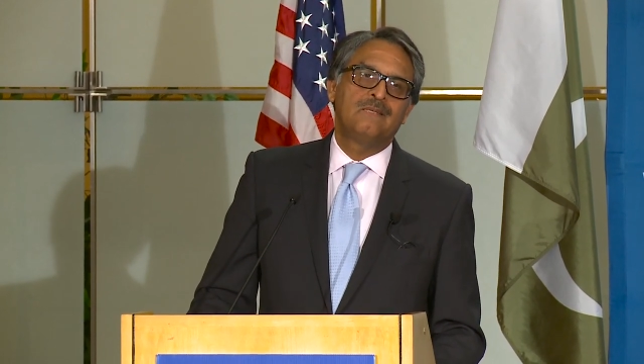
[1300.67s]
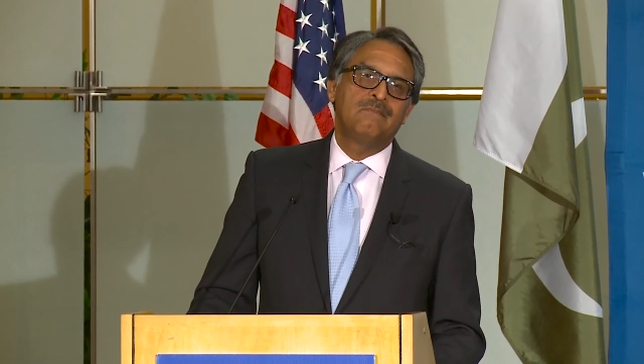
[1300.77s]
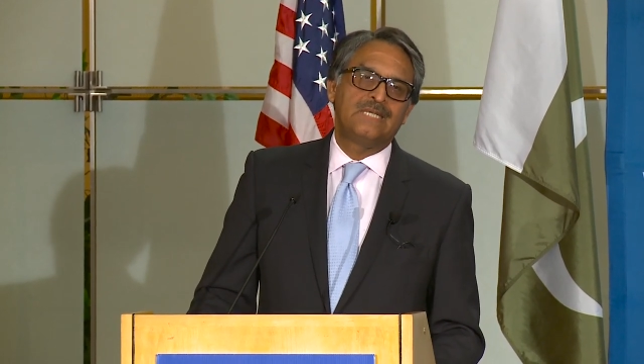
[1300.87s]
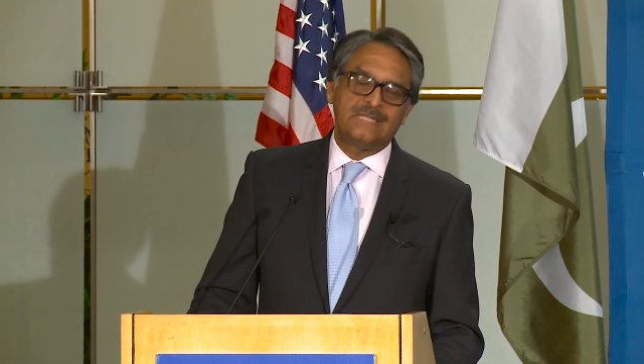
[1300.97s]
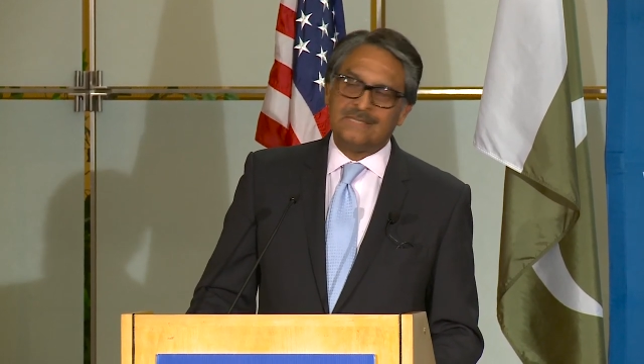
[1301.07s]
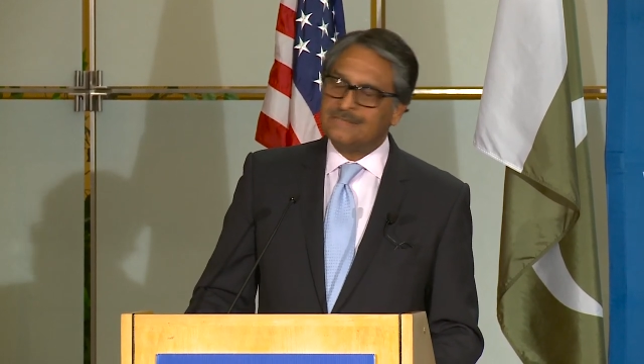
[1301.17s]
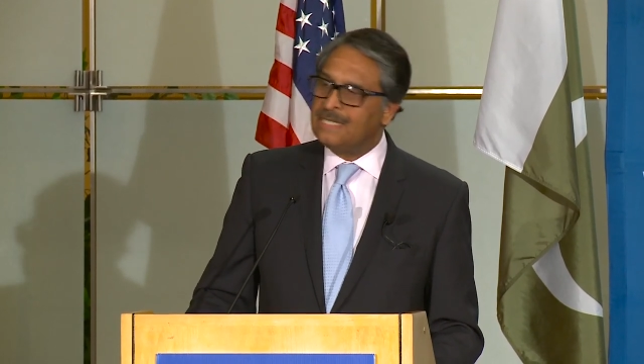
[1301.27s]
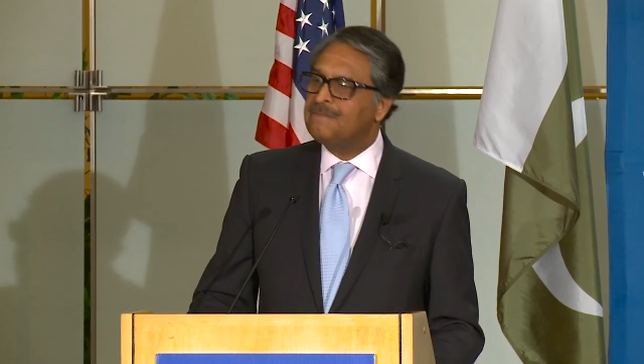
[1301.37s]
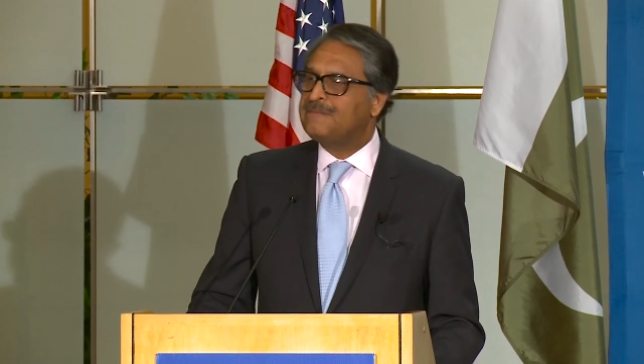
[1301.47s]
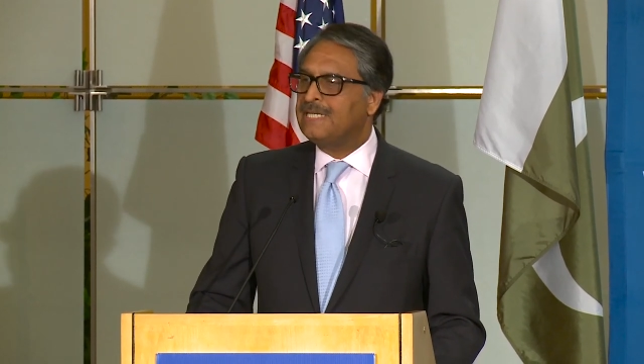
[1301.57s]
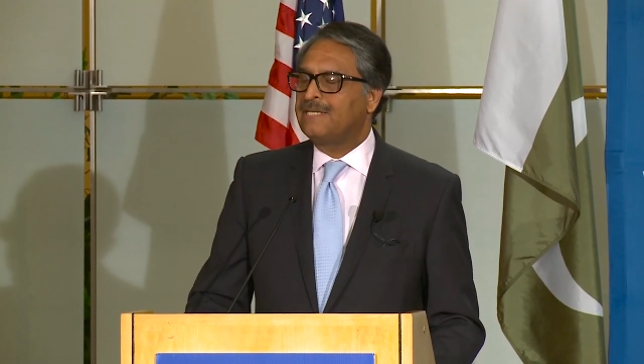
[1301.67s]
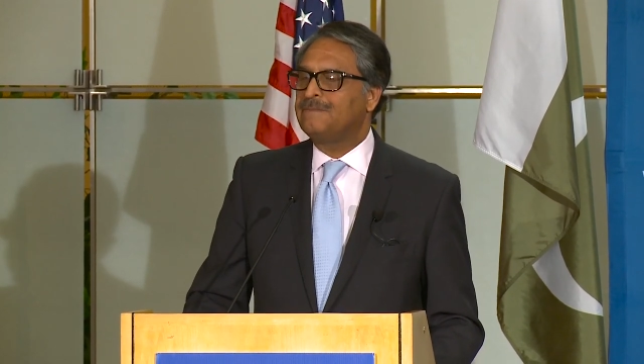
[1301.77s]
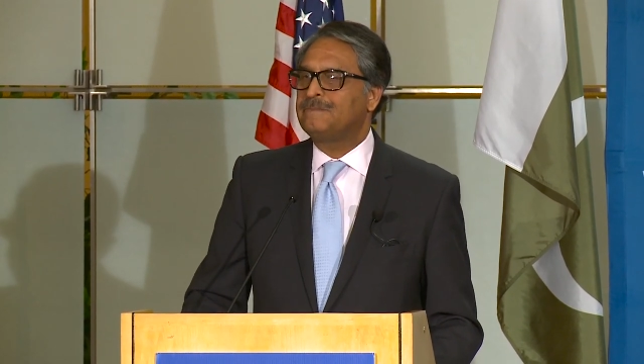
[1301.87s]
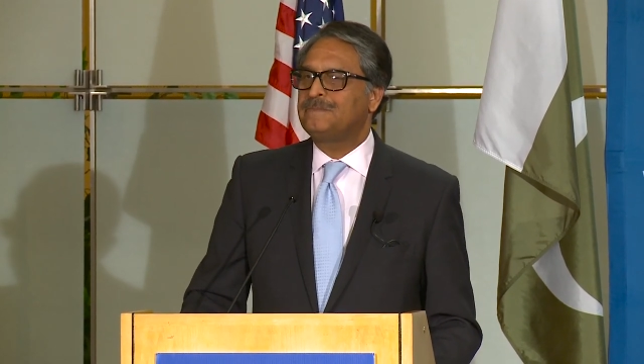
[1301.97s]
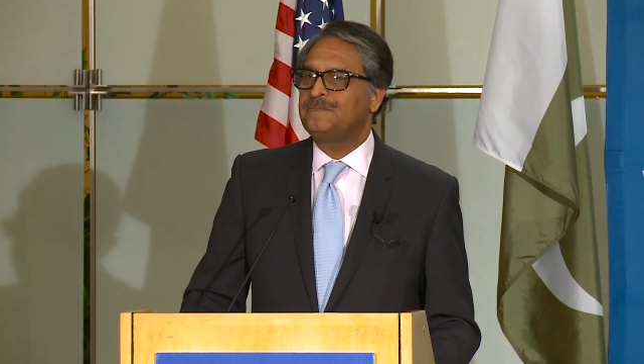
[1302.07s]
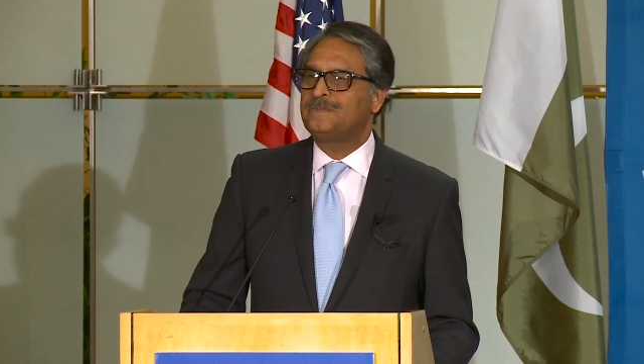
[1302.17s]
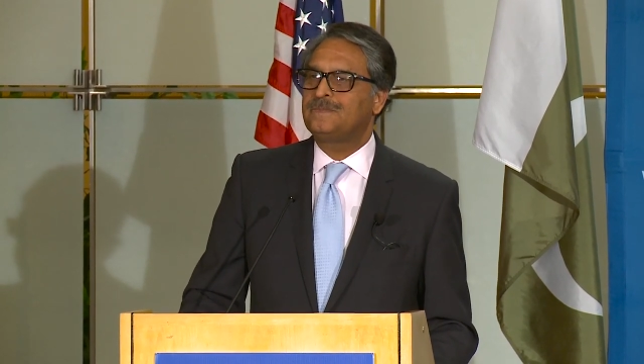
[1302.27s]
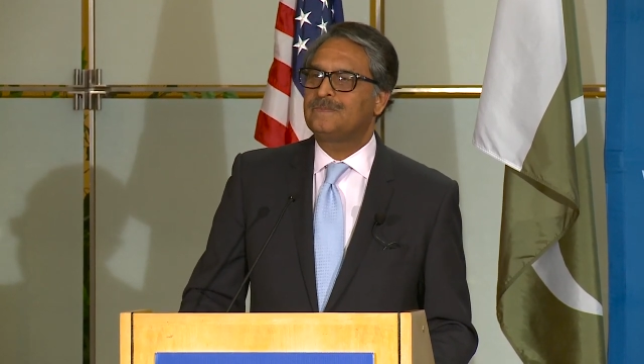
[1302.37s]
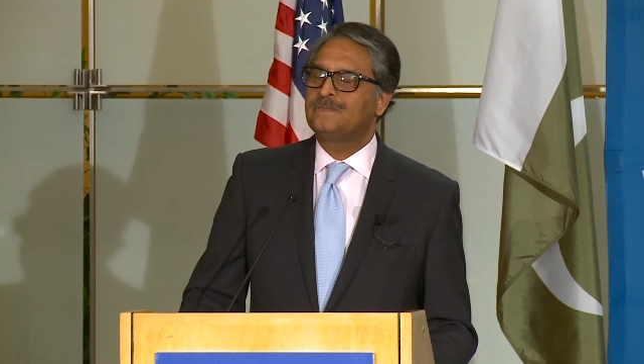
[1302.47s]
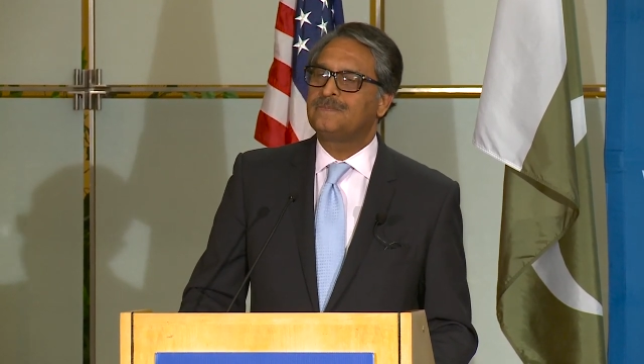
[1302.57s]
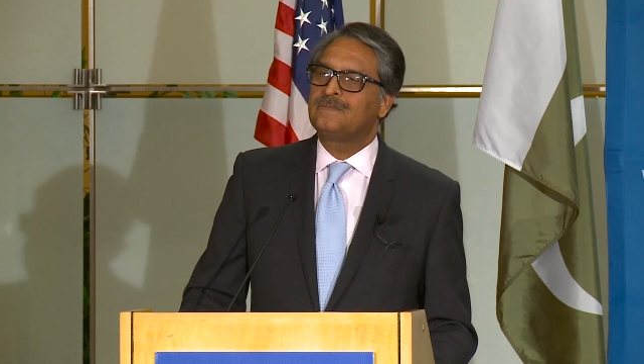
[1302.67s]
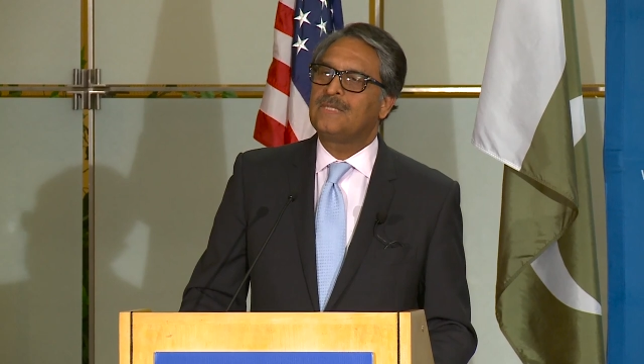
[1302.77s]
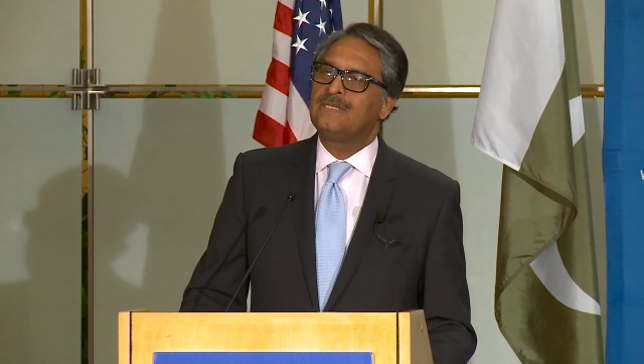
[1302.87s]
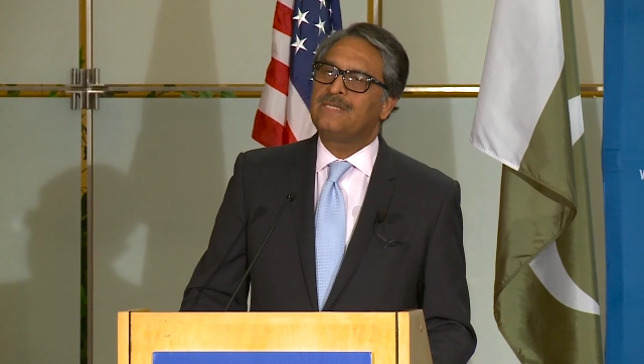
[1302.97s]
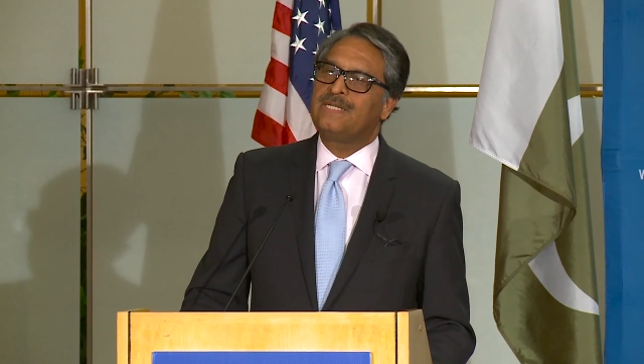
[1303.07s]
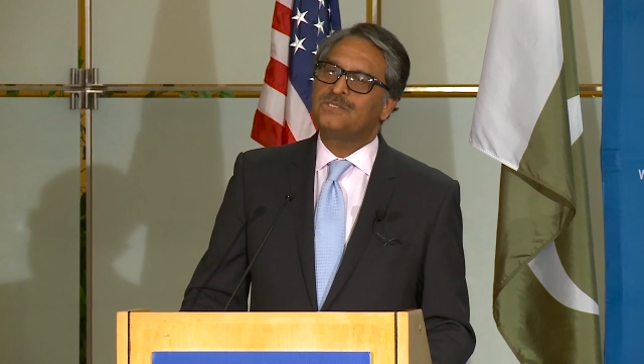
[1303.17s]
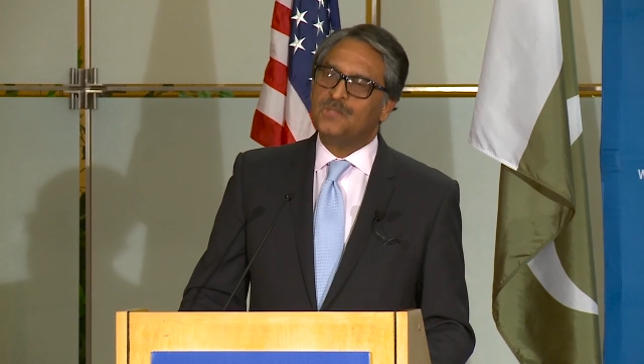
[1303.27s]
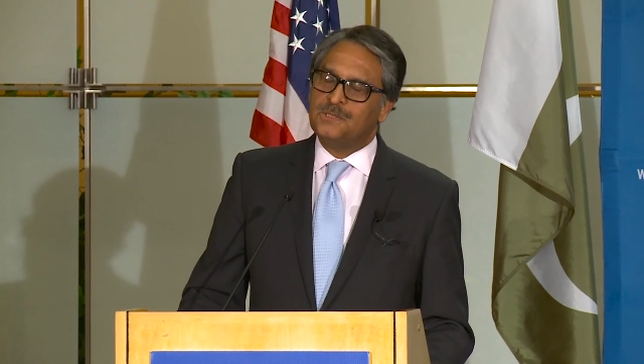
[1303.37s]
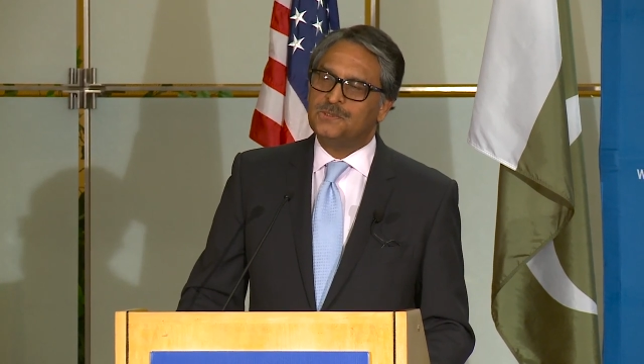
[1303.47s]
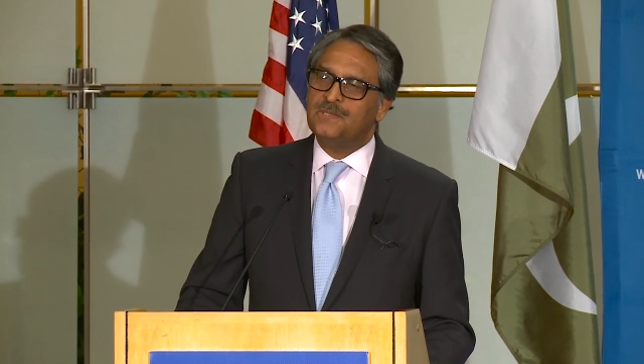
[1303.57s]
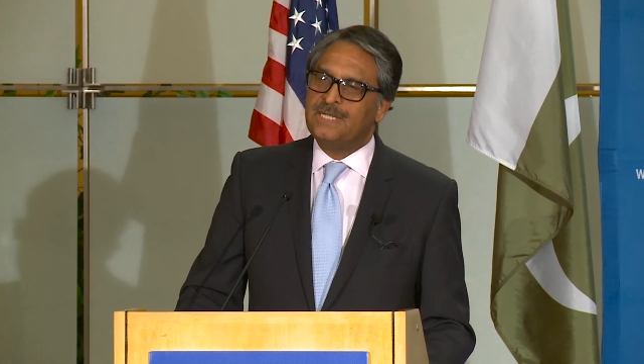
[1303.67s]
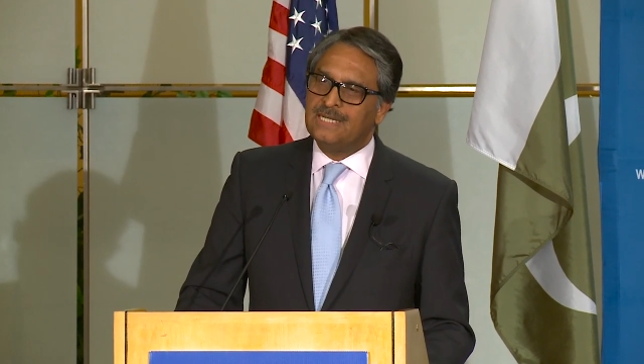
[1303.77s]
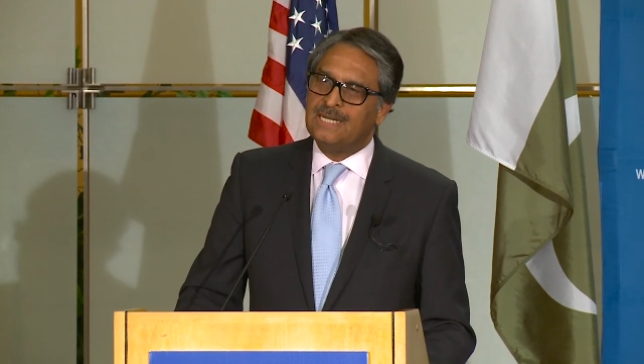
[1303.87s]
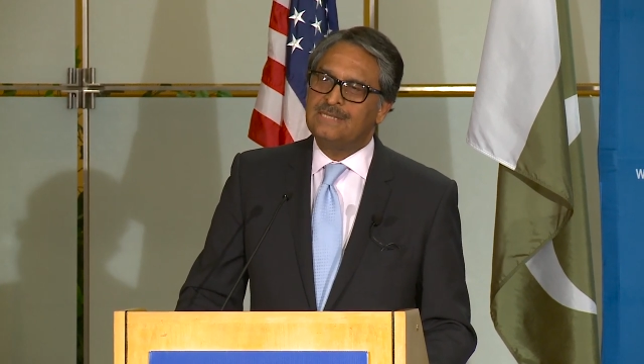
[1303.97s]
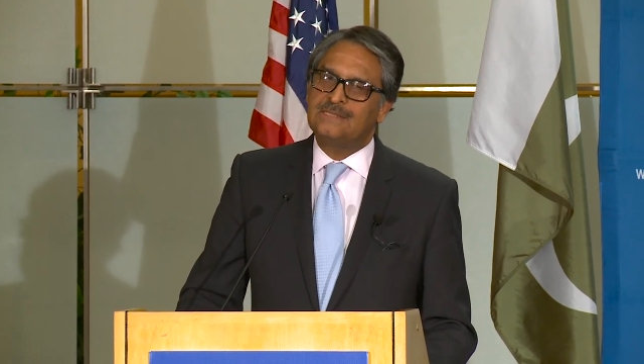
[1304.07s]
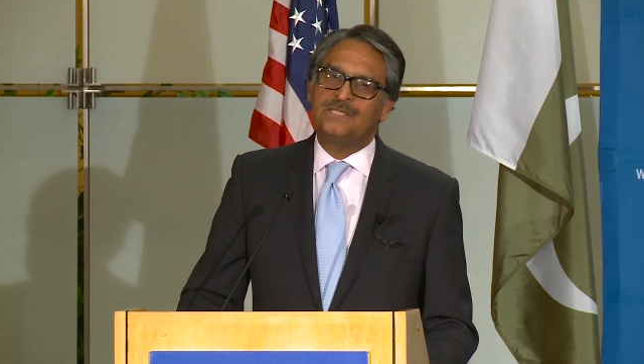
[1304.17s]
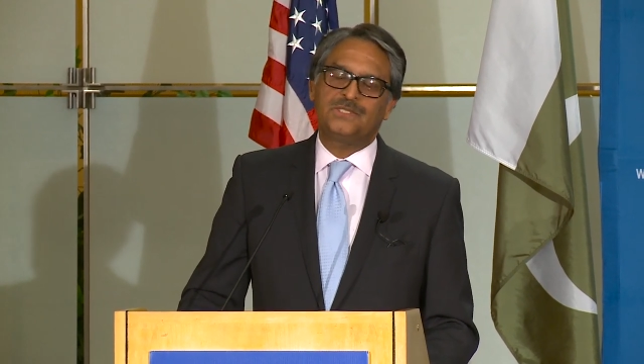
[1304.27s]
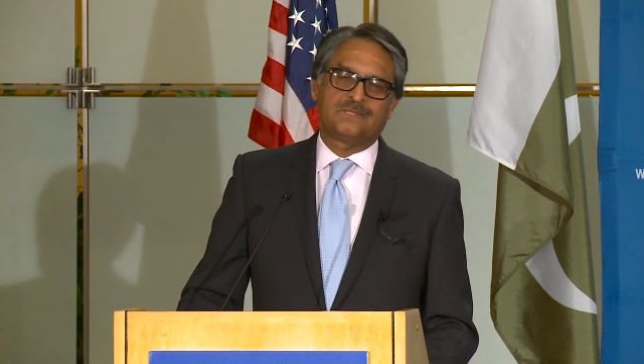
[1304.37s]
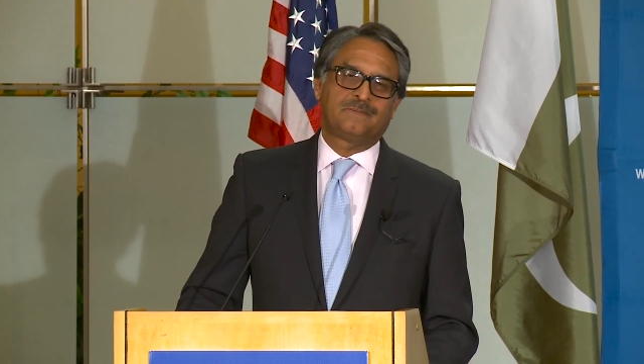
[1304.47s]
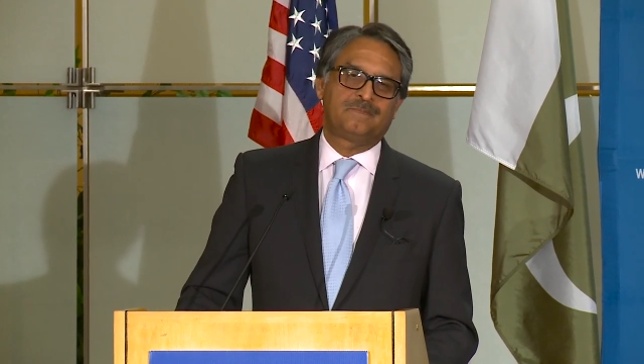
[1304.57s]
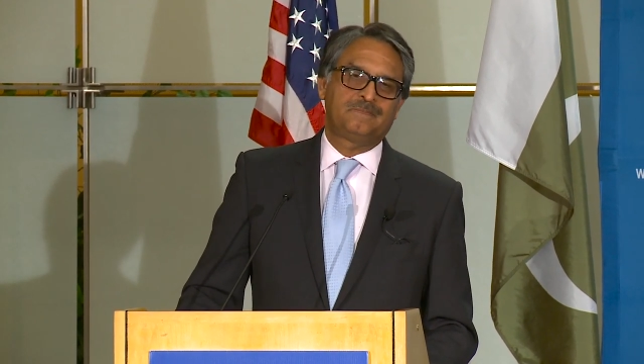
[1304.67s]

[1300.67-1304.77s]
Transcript: But at the same time, there is also a realization